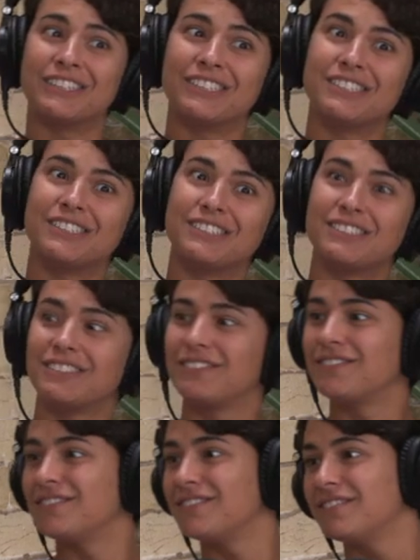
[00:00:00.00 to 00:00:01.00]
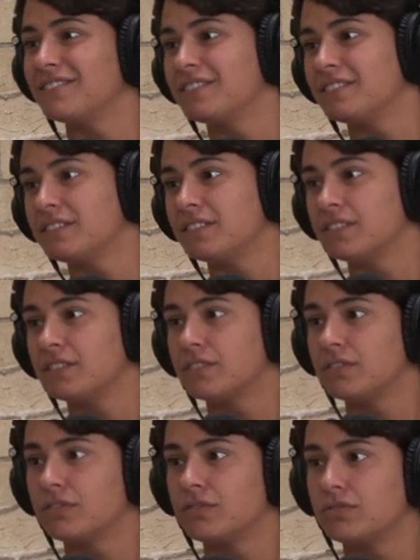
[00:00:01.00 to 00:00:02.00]
You yeah. haven't come down to Houston to do any
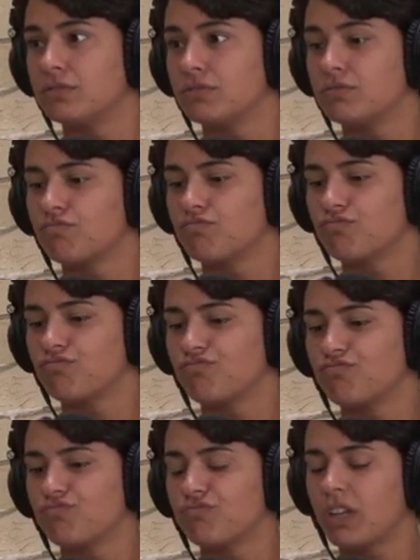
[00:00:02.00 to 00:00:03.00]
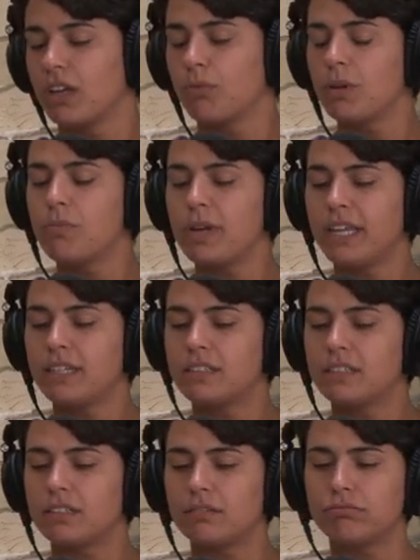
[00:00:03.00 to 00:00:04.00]
shows, have you? We
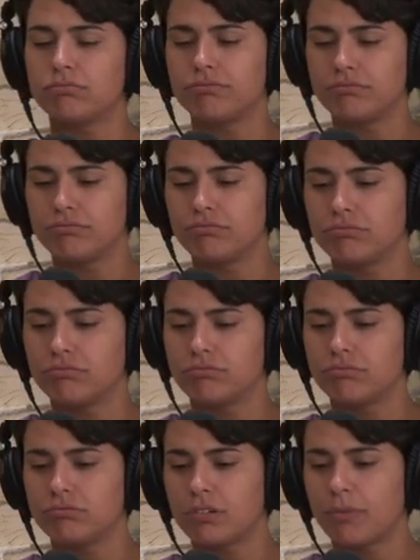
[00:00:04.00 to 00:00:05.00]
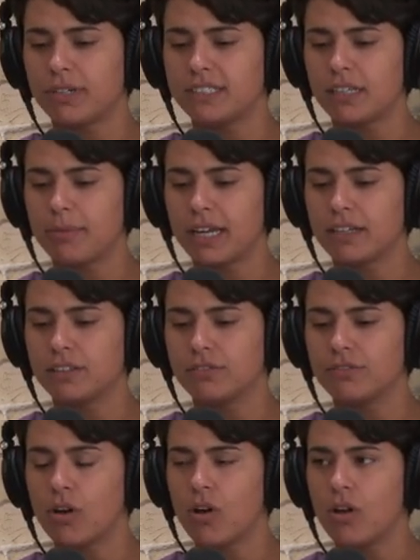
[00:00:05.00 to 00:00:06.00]
went, I want to say back in the
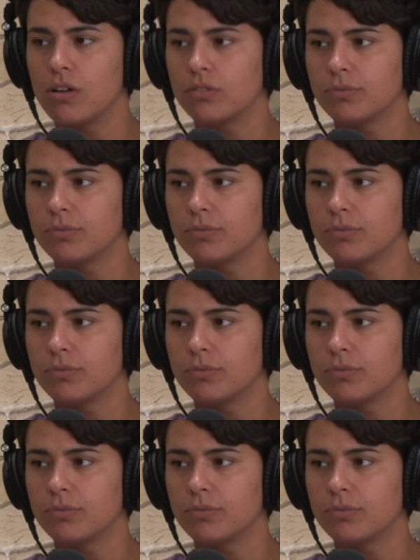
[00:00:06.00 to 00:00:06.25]
fall.